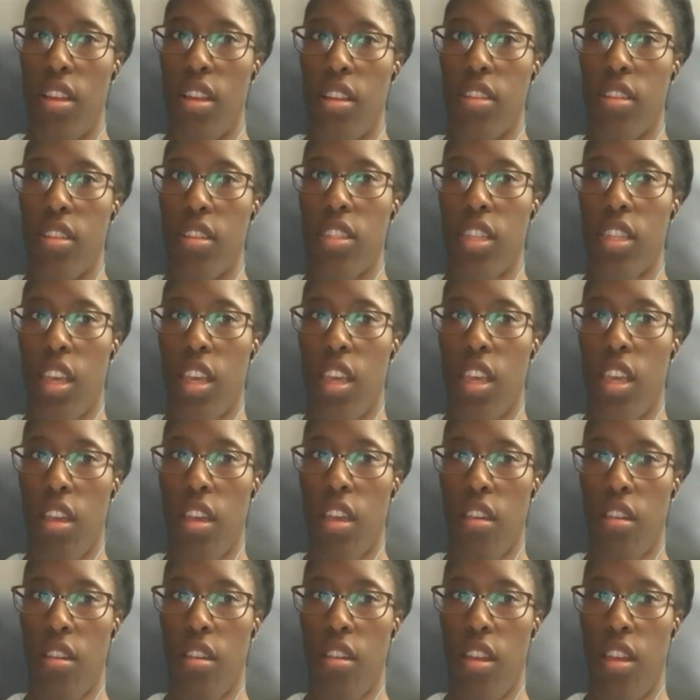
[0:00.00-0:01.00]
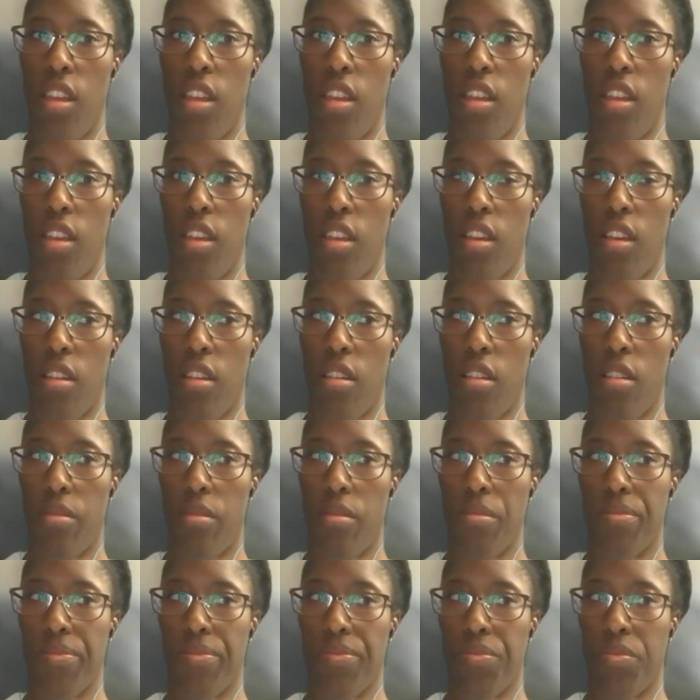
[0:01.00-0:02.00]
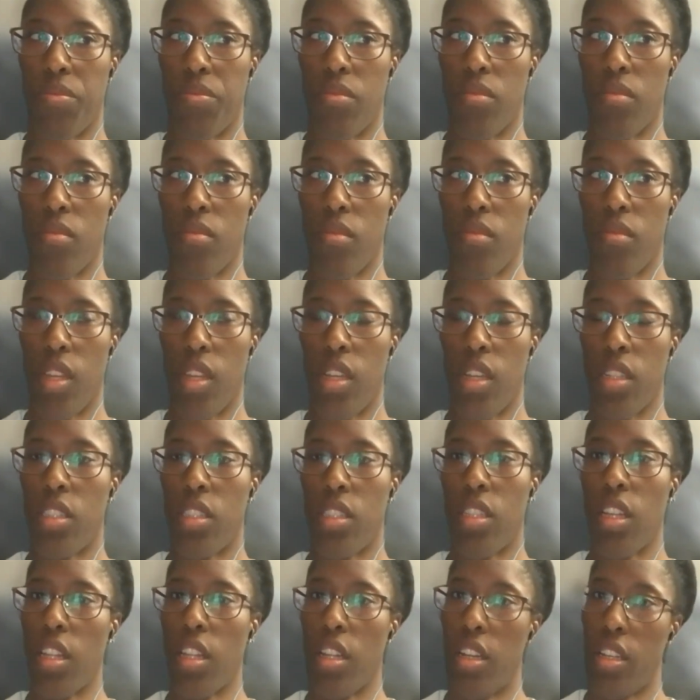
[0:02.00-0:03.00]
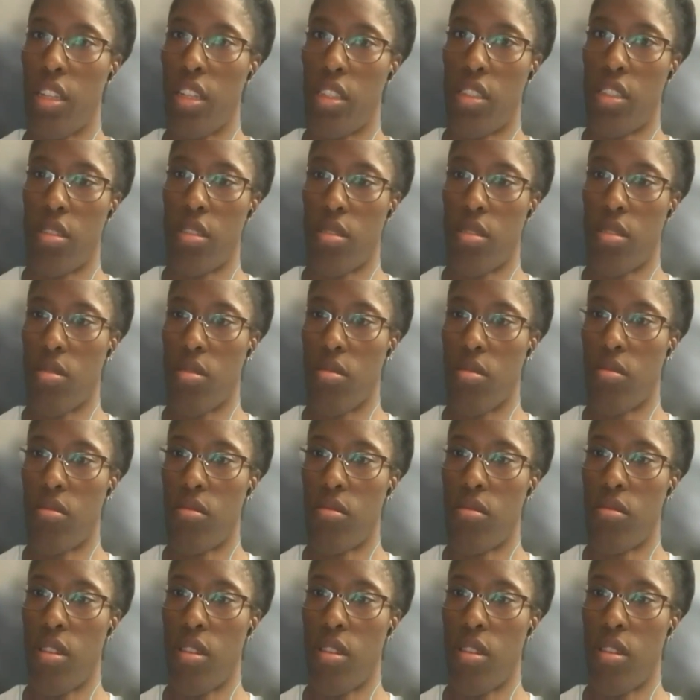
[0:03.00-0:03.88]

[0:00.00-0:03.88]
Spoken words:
the security is still an issue.